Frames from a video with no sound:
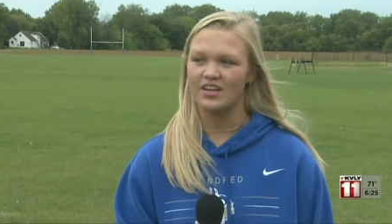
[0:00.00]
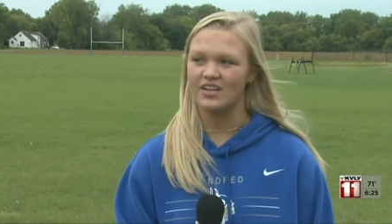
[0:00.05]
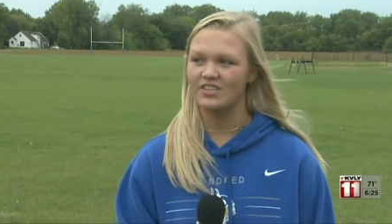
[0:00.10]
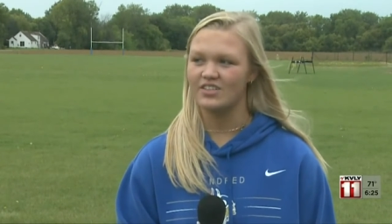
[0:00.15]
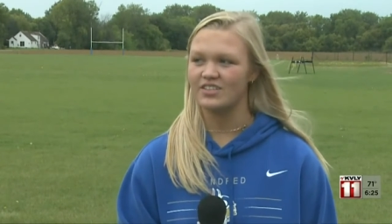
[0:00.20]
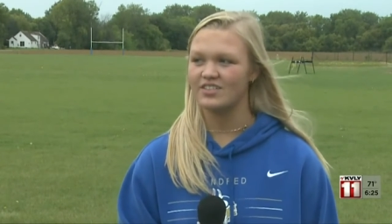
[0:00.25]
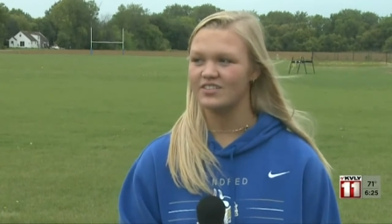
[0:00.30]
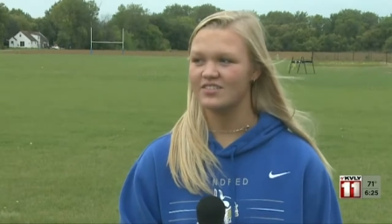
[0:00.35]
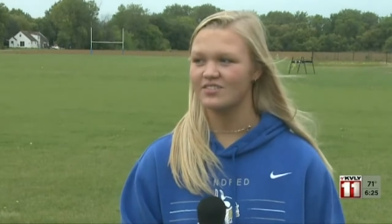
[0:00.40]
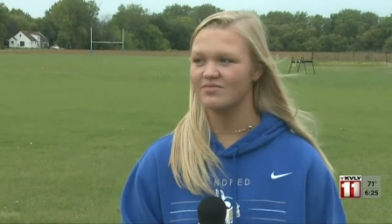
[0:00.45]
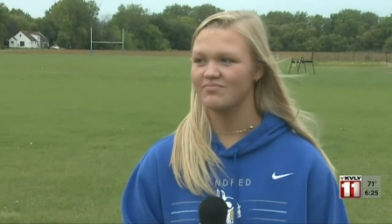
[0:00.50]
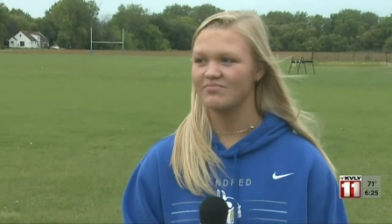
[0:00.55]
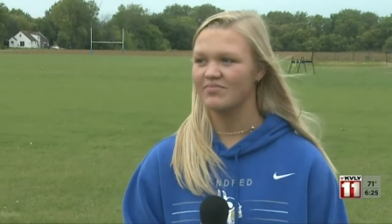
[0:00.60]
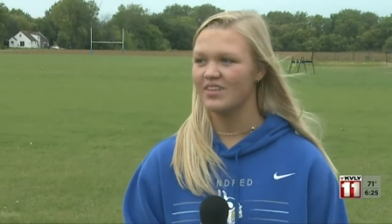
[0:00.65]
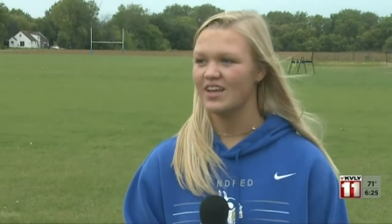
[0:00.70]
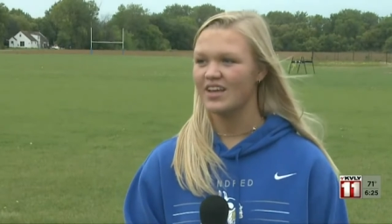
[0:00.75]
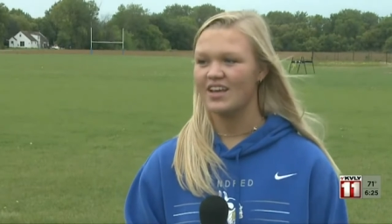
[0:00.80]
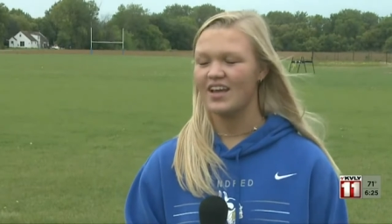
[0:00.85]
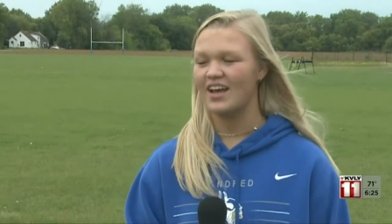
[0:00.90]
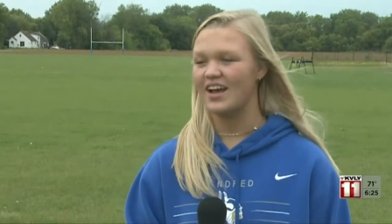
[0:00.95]
I just
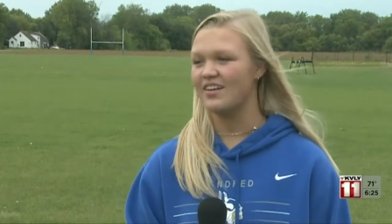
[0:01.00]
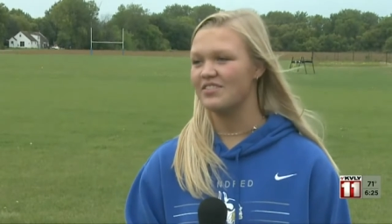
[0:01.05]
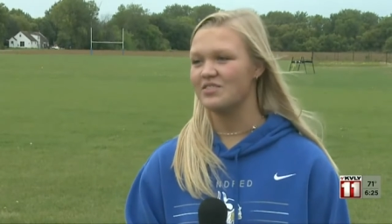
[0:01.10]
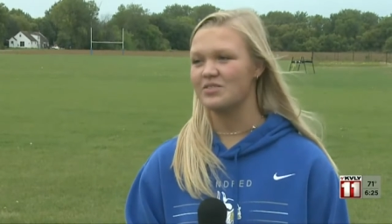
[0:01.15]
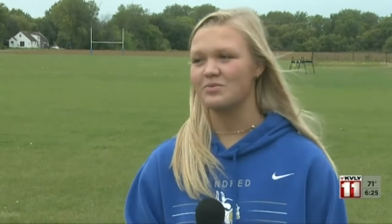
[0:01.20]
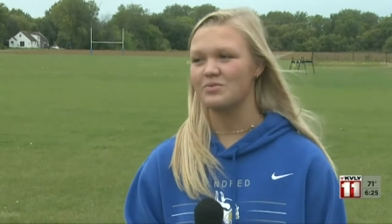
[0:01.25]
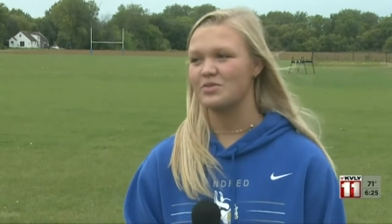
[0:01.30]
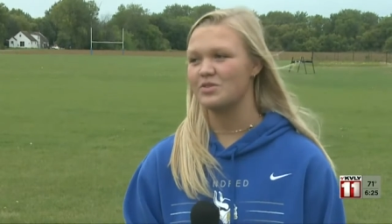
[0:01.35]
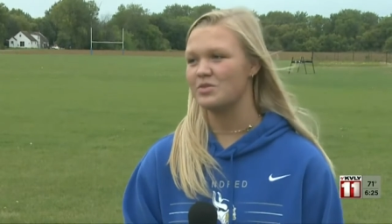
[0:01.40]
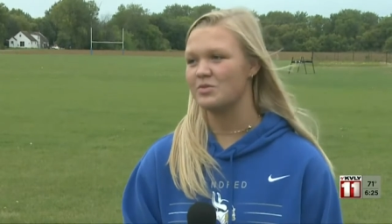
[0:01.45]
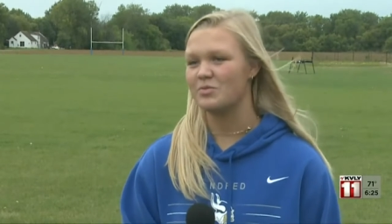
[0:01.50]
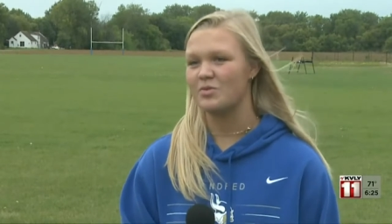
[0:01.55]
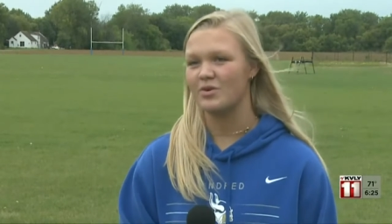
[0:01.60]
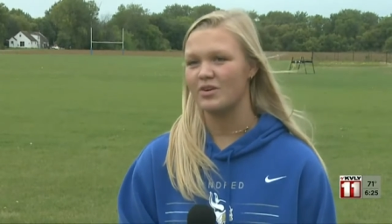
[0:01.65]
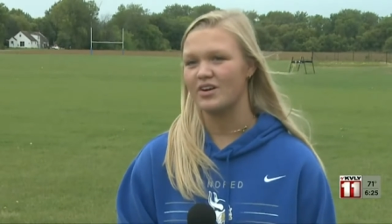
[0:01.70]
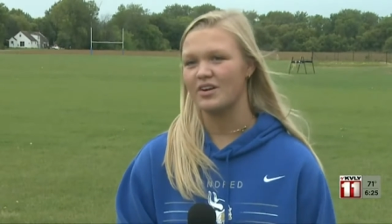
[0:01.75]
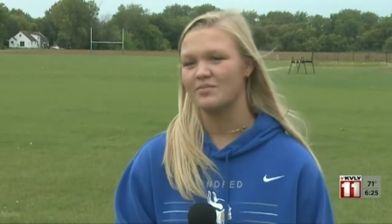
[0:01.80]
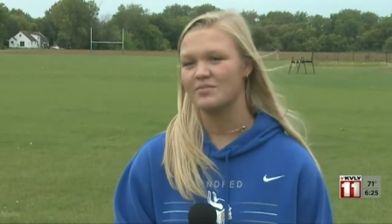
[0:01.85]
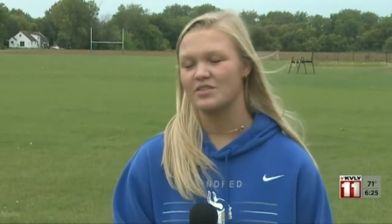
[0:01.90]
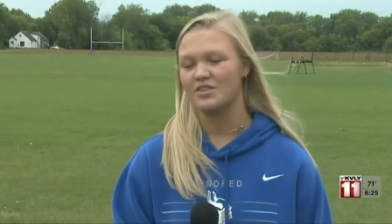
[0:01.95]
have so much
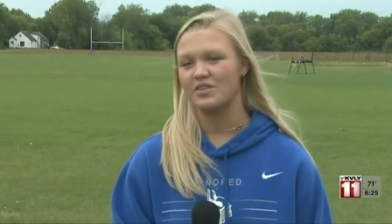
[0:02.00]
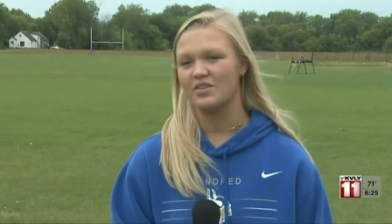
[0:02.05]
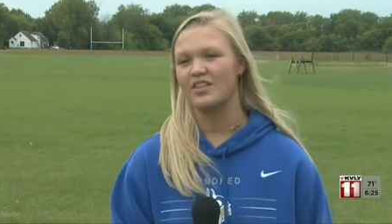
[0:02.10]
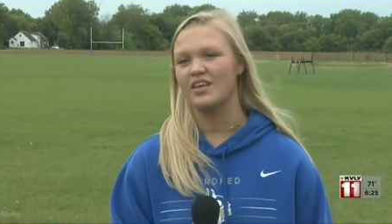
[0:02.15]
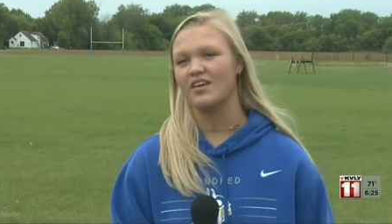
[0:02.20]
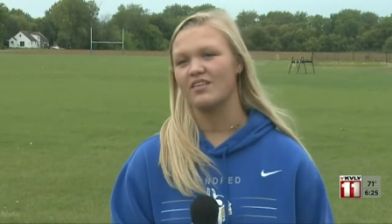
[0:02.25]
support and I'm so